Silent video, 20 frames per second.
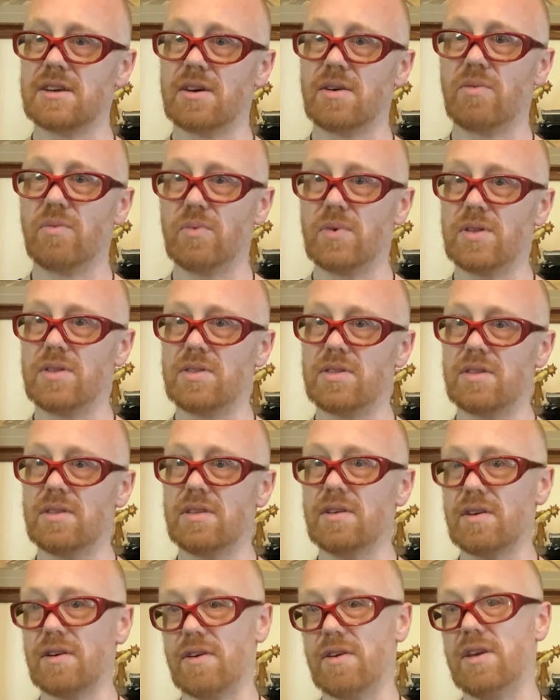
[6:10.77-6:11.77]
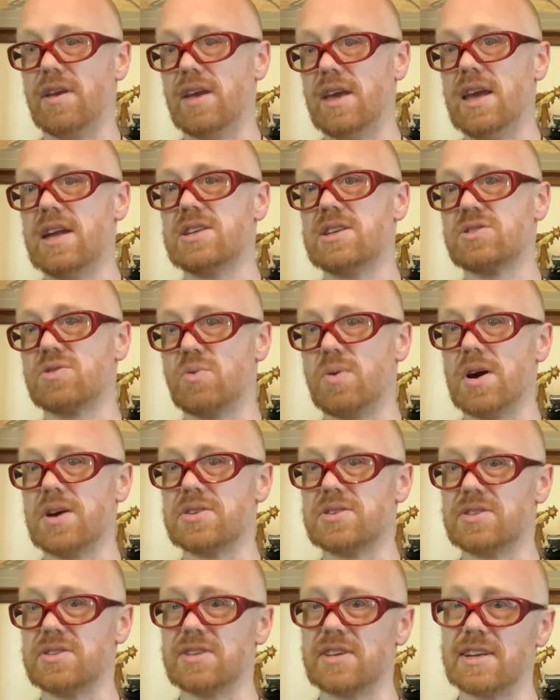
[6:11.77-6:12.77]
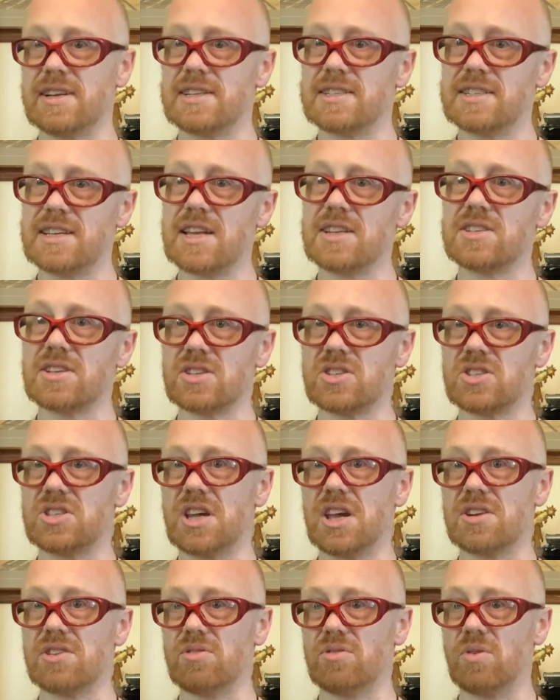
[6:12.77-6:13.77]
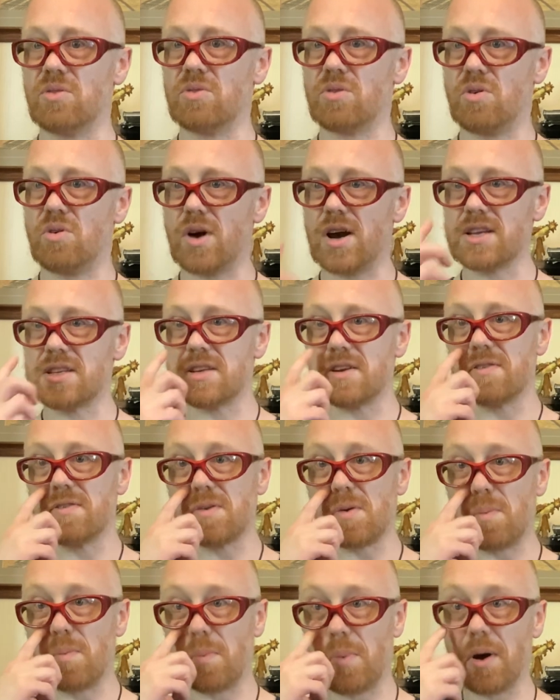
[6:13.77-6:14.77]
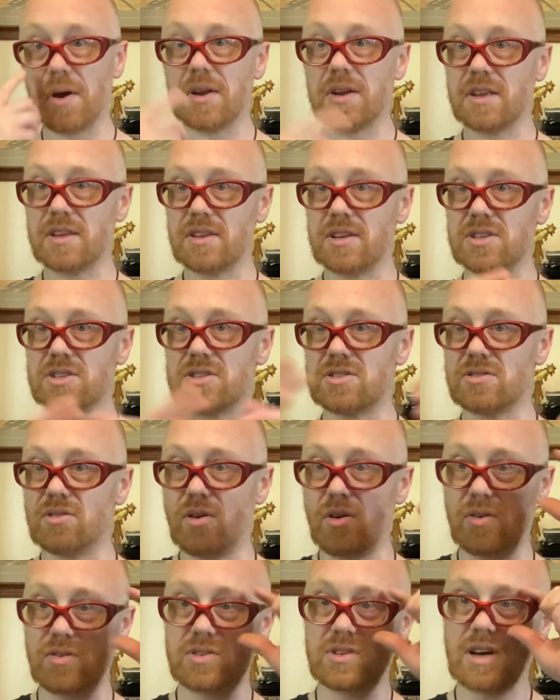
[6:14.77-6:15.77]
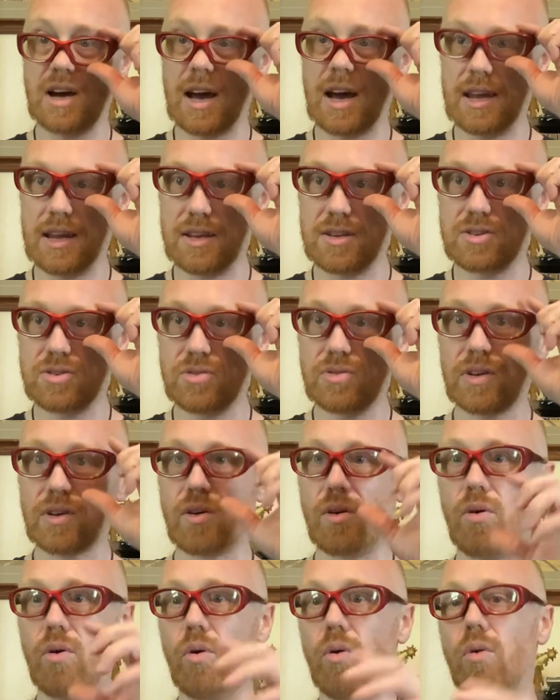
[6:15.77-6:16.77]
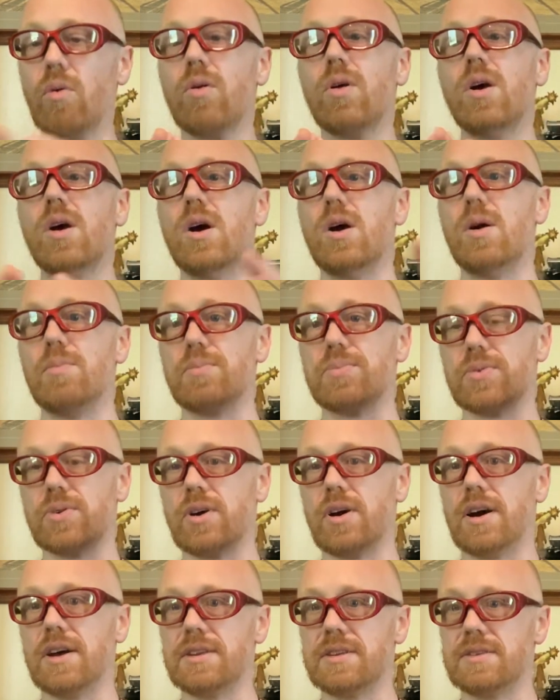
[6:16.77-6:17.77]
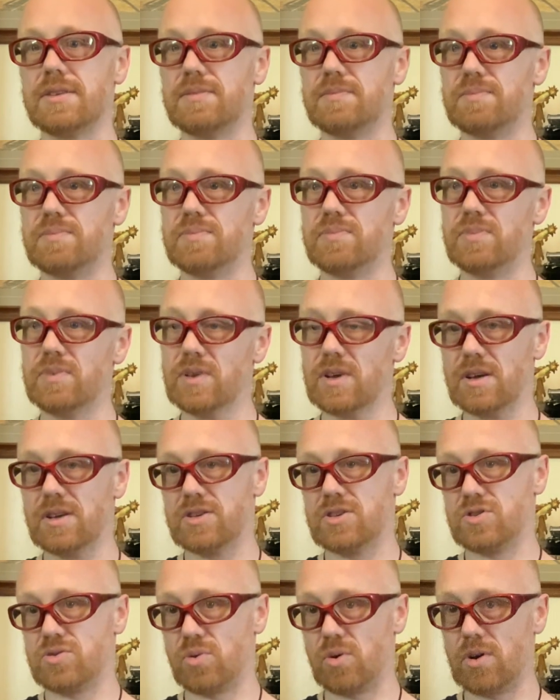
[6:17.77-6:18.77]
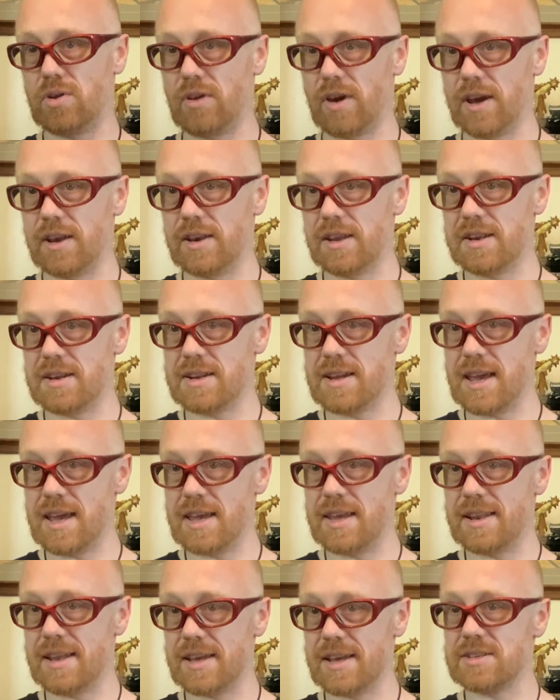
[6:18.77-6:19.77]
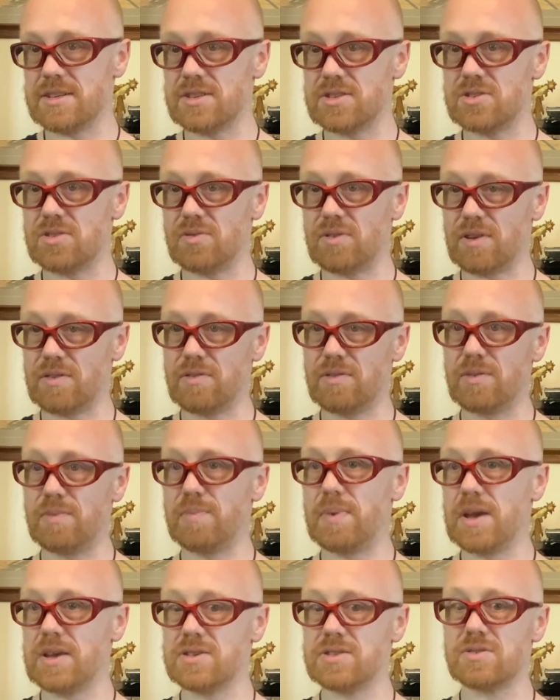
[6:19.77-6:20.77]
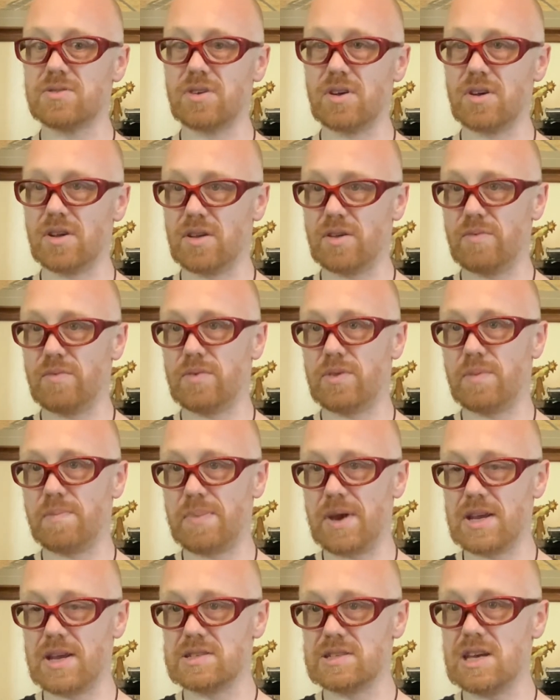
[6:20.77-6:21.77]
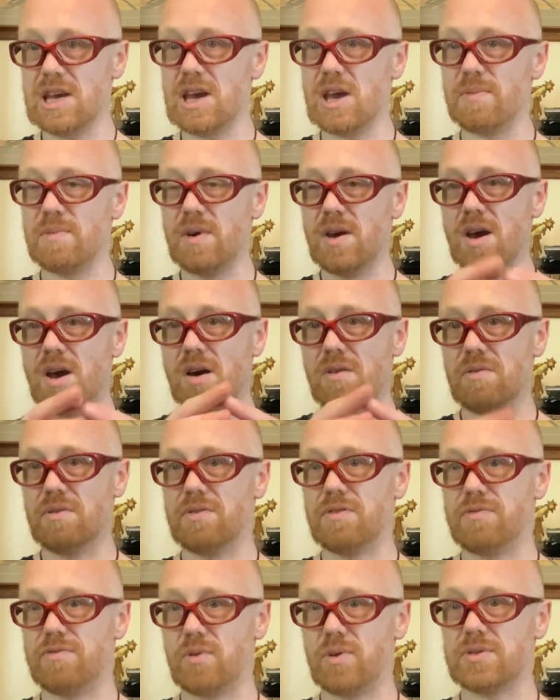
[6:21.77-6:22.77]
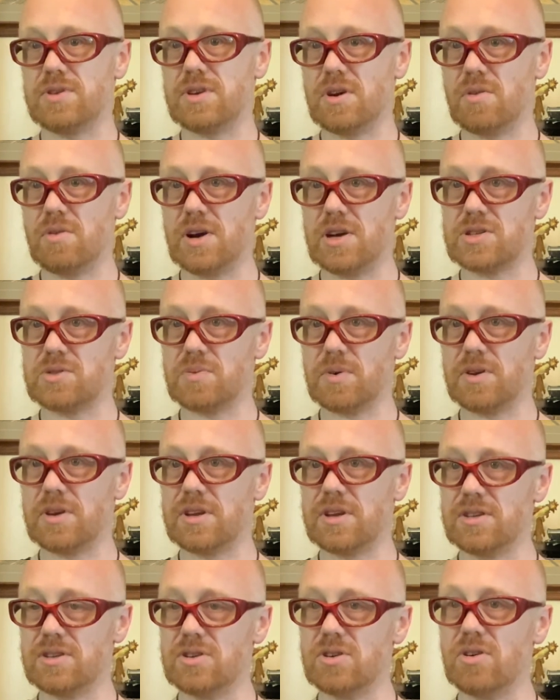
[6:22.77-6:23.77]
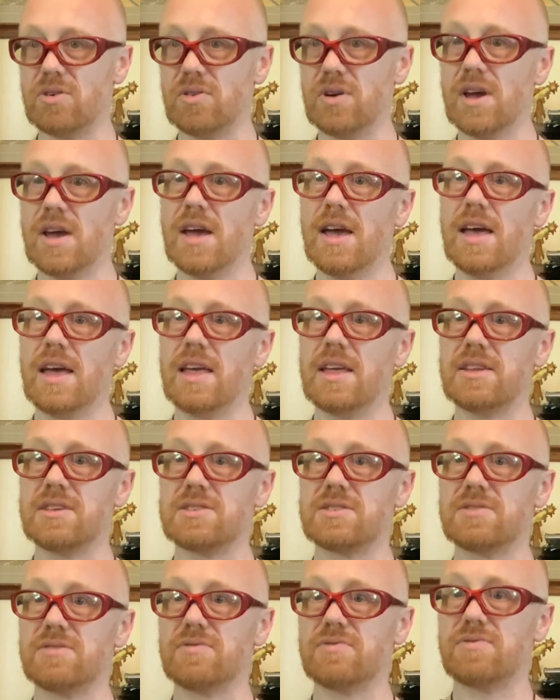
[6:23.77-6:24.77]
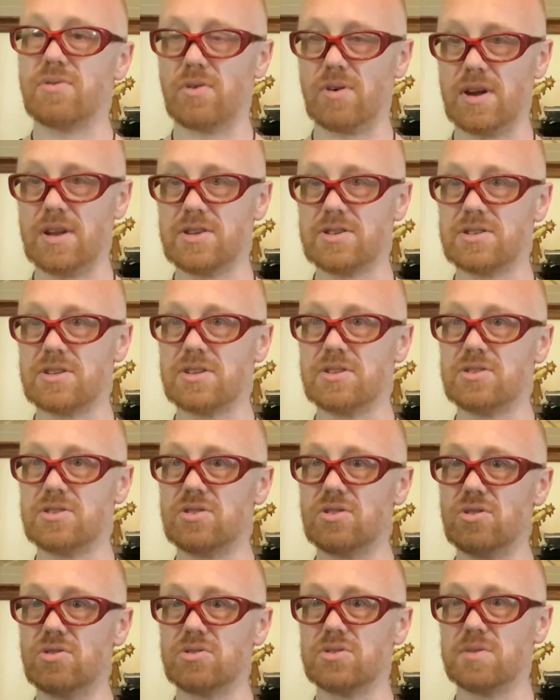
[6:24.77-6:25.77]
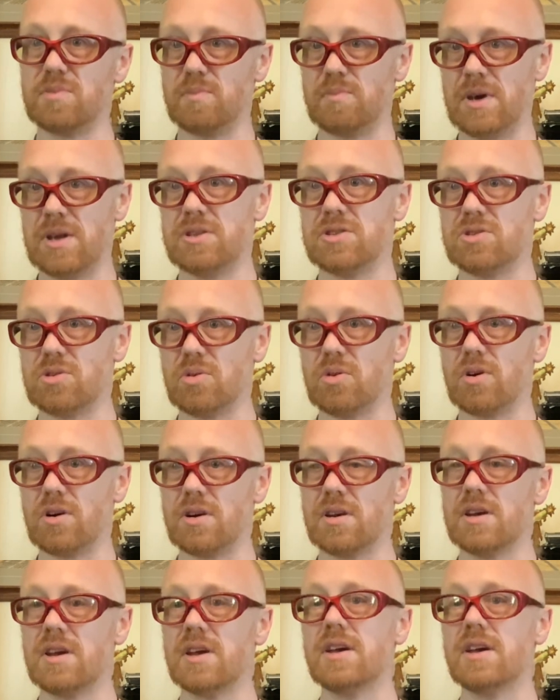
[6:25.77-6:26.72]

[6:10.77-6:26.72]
with each quest is in a sense a standalone quest and everything, but it does tie into like a whole broad storyline in essence. So like with the base game with the 14 quests, what you can do is, for instance, use Mentor